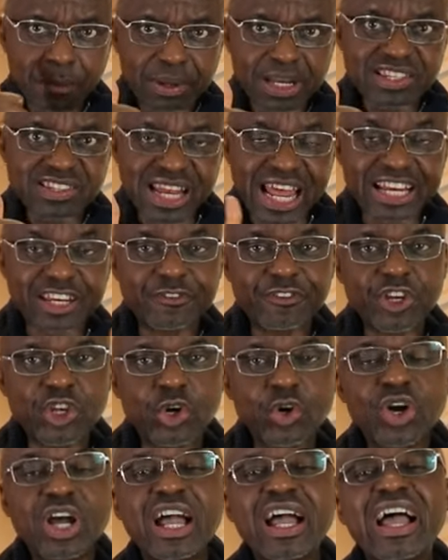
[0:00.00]
Please like the
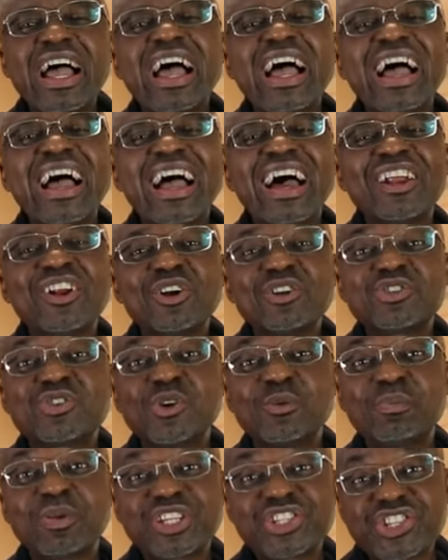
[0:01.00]
video, and
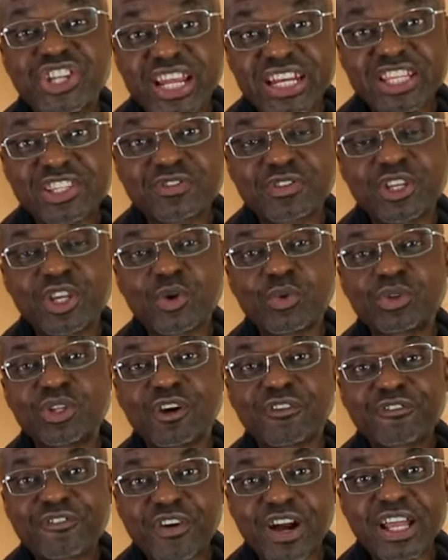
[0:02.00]
also please share this video with
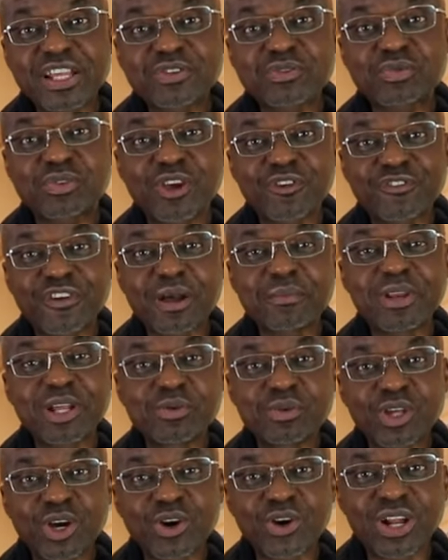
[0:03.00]
your friends, with your
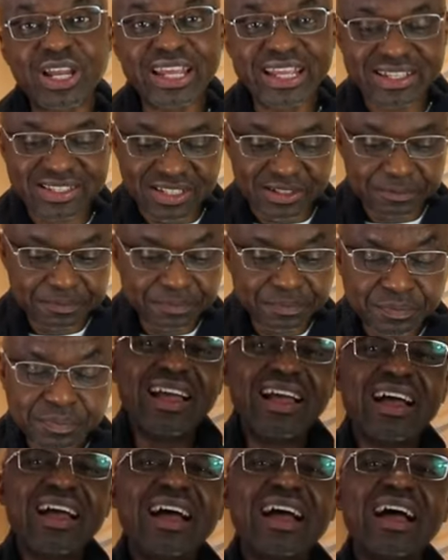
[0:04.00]
family, with your colleagues.
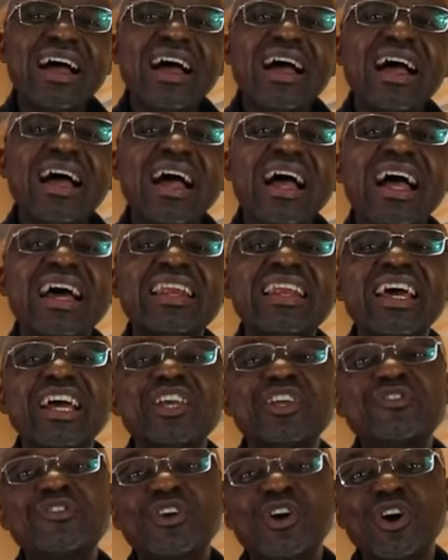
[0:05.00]
And
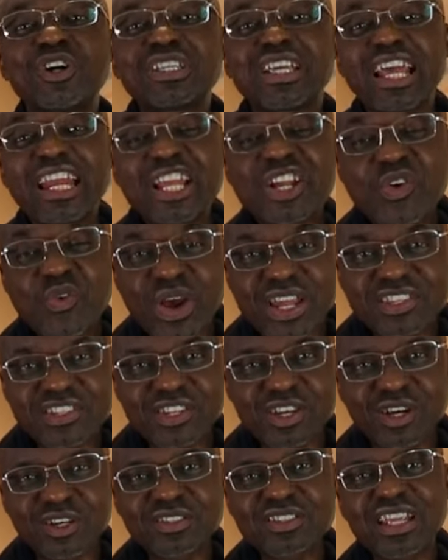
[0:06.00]
if you got any
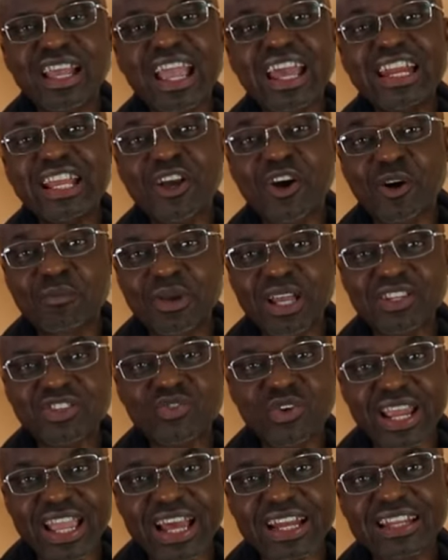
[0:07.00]
questions, any
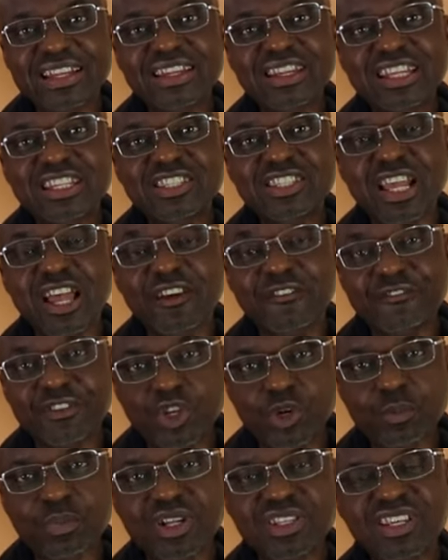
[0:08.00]
comments regarding this
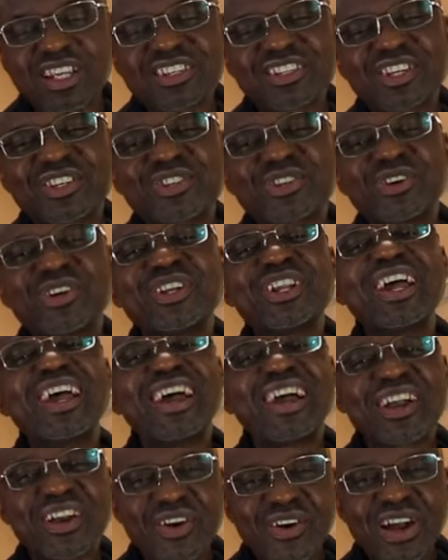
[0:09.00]
video presentation,
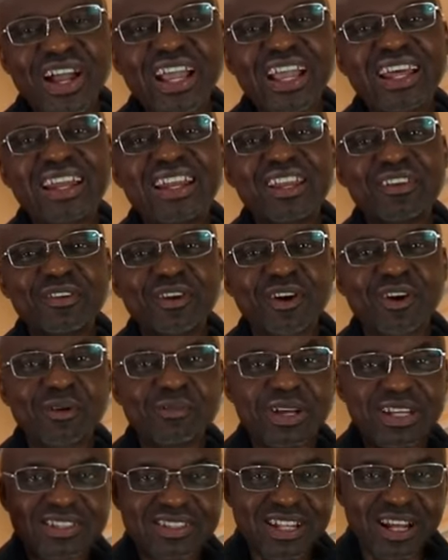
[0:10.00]
go ahead, leave your
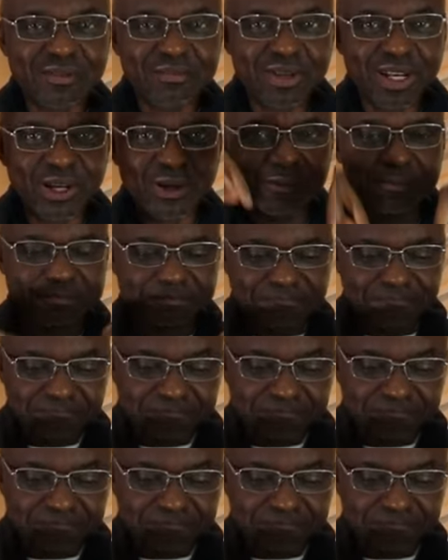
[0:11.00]
comments down below.